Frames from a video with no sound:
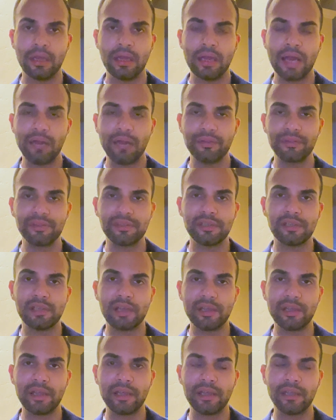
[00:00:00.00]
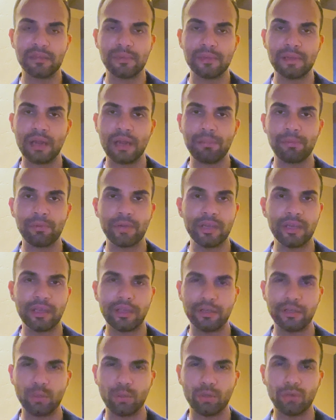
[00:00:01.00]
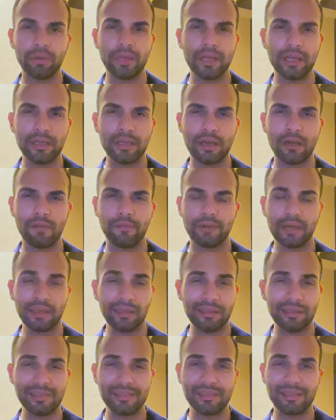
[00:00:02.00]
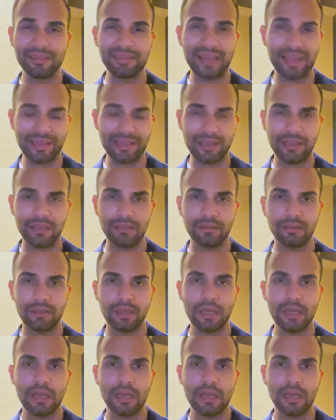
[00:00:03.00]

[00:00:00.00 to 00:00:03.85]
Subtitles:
how the CIA has been operating in Ukraine now for at least a decade